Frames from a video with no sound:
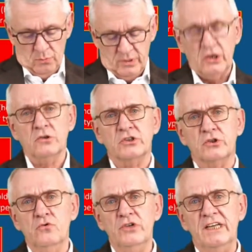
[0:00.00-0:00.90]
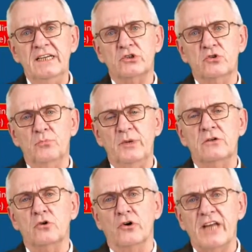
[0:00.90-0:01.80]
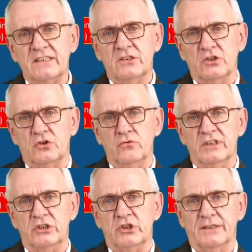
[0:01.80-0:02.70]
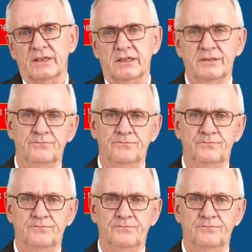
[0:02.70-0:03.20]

But those two needs to be connected to each other.